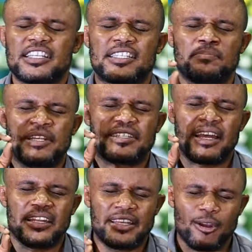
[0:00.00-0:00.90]
just be
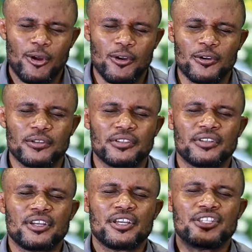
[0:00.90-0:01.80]
telling the Lord,
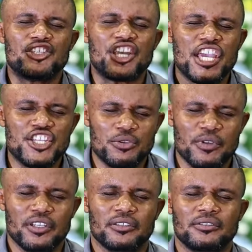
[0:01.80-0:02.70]

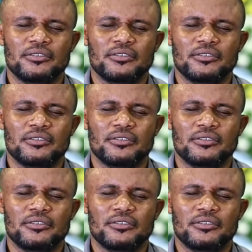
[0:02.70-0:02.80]
Change me,